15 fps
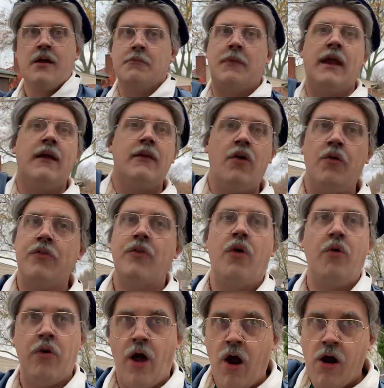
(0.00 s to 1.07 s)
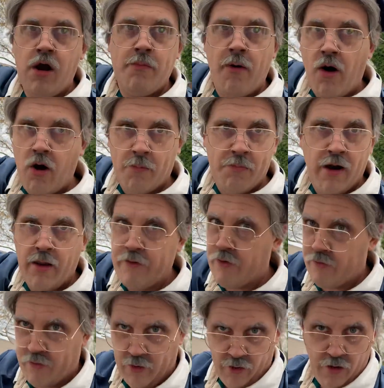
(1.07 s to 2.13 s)
Me and those old Harbaugh
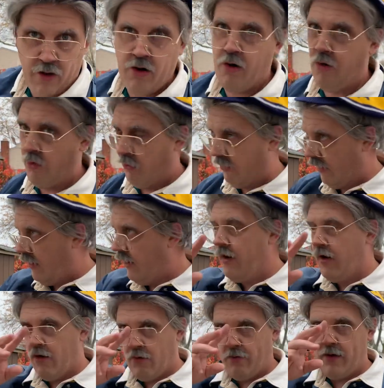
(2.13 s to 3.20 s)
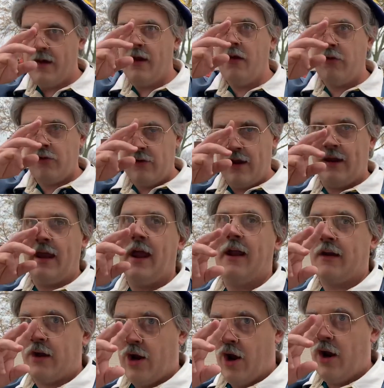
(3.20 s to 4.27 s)
brothers, oh, we used to
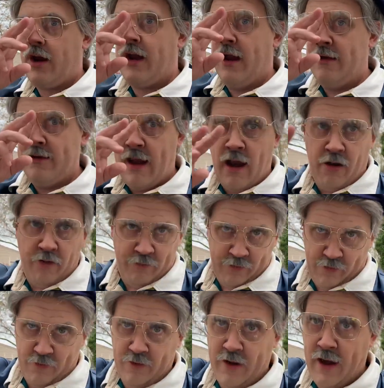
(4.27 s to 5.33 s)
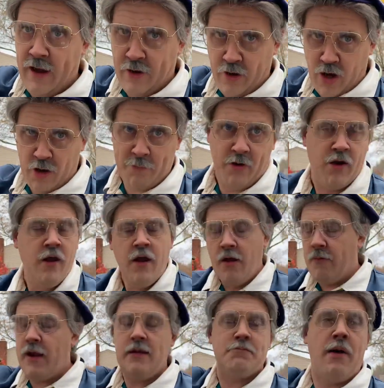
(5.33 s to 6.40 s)
get cooking down there in Ann Arbor.
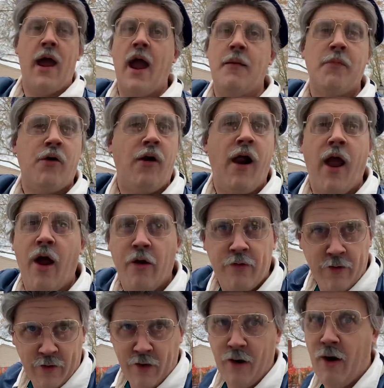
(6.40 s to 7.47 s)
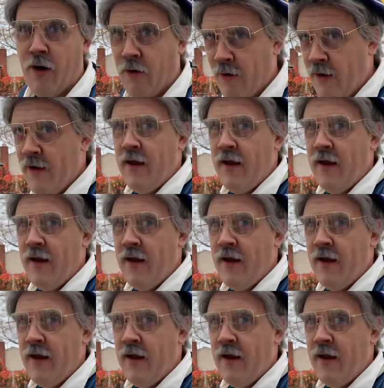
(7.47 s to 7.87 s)
We'd bomb around, you know.